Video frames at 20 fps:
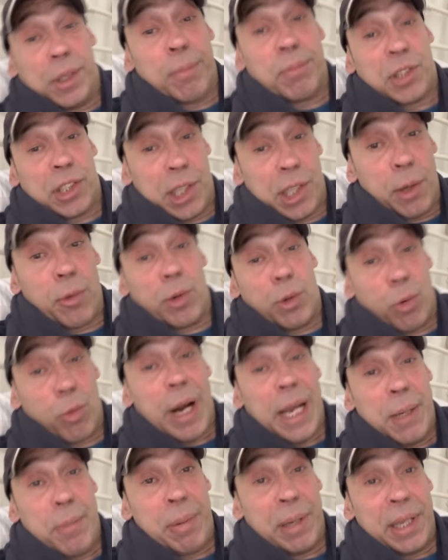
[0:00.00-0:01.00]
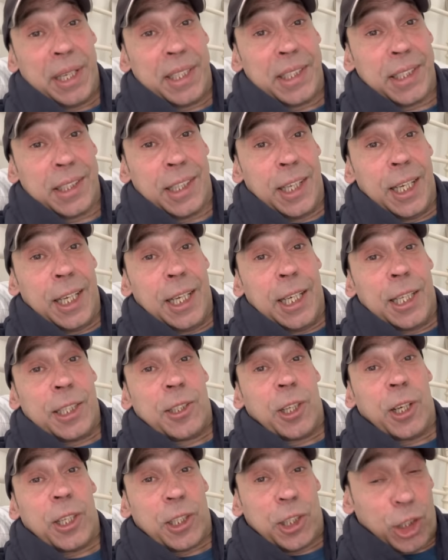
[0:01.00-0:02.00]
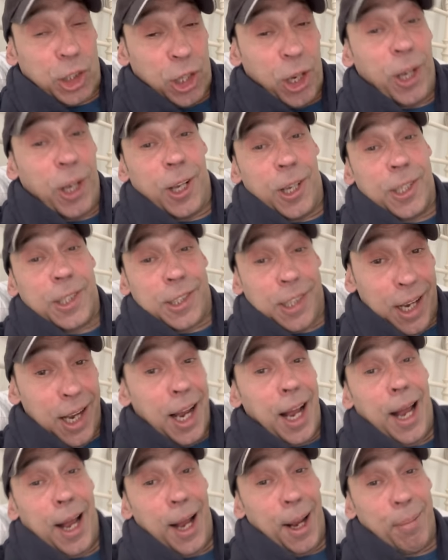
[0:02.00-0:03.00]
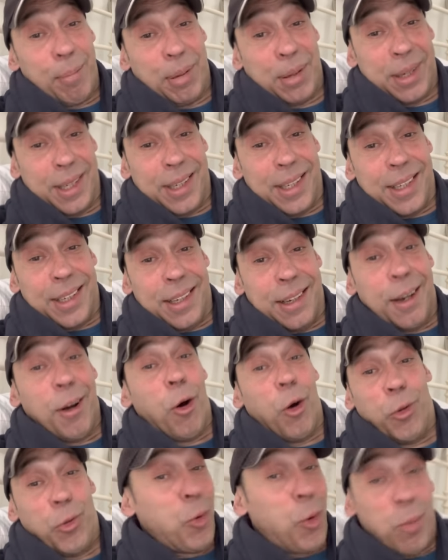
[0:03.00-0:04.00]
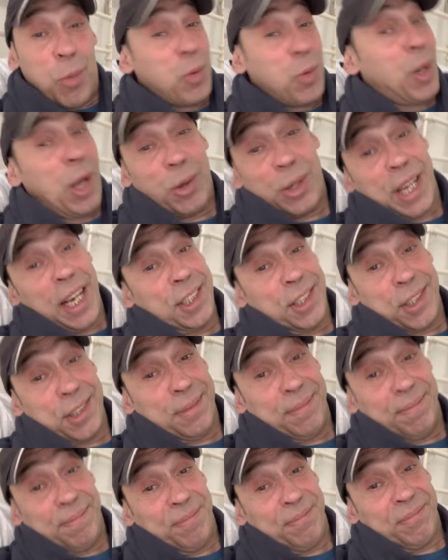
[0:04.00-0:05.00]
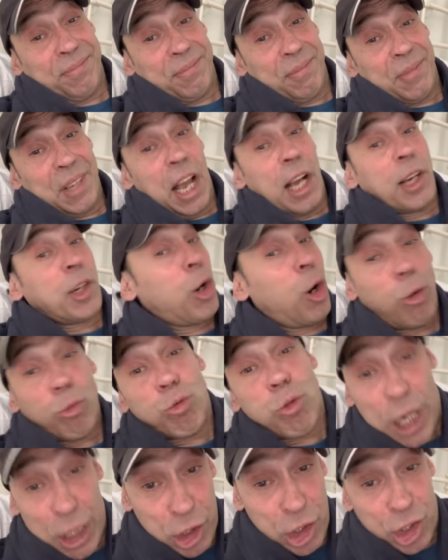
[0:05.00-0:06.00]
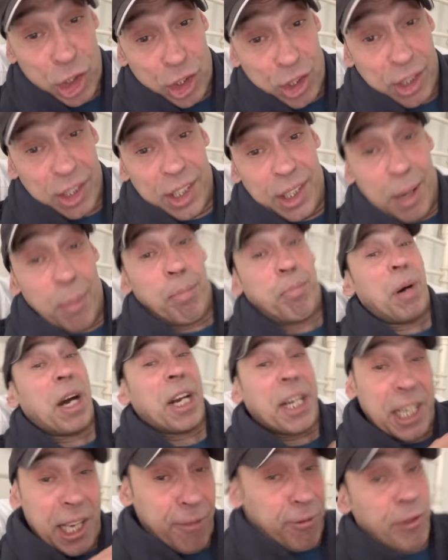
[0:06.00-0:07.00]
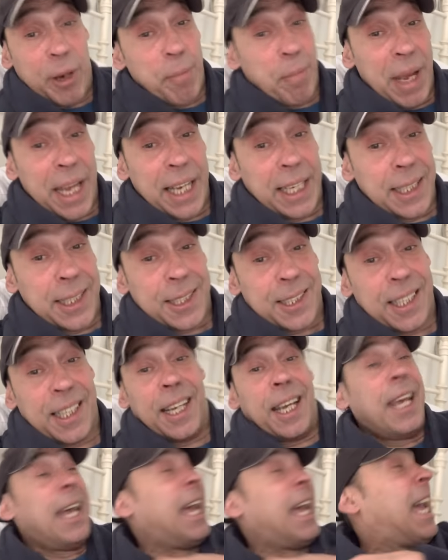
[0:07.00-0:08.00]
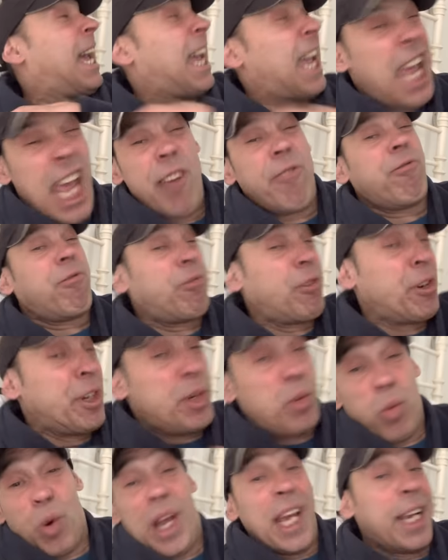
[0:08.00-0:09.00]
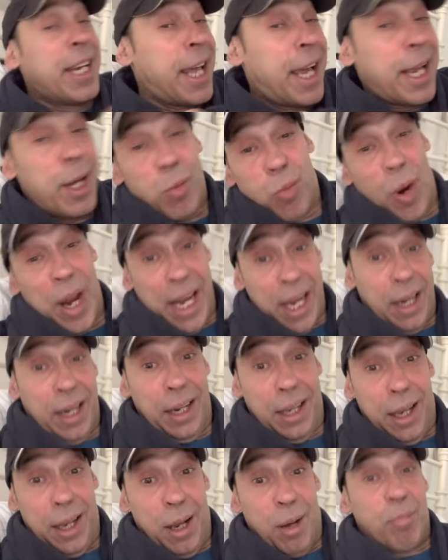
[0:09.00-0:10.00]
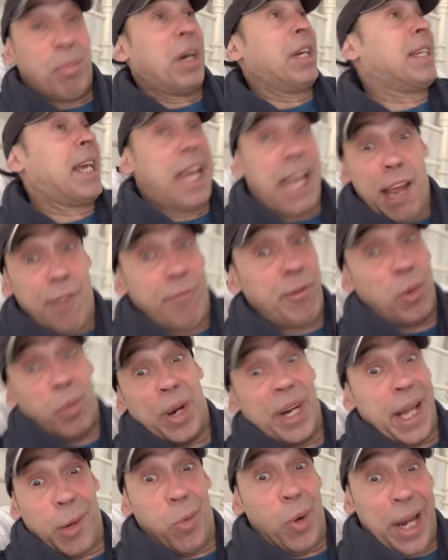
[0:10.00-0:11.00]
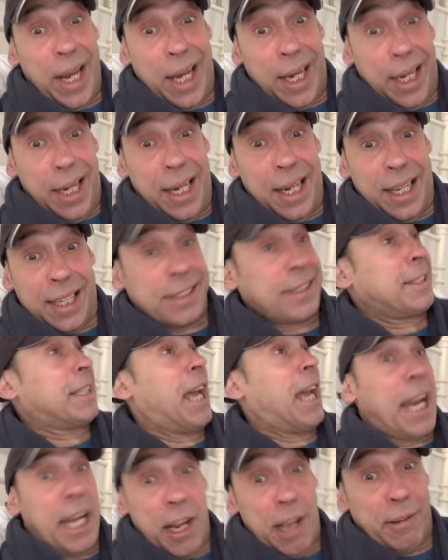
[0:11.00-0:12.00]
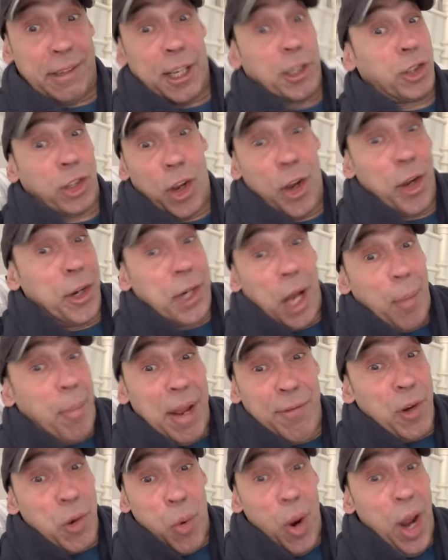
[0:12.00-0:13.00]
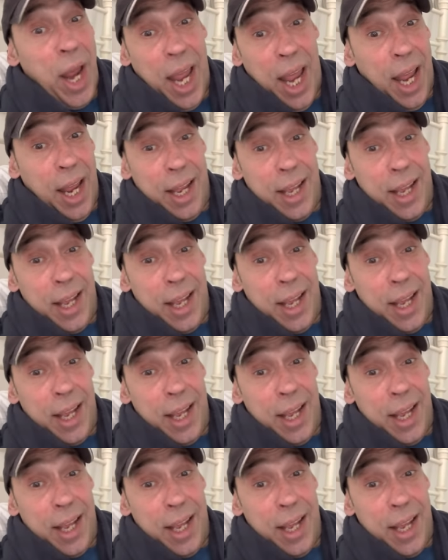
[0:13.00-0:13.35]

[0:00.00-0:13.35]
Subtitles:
serial rapists that turned up on normal location and got rushed by the other inmates everywhere they went. But yet everywhere they went, they turned up everywhere.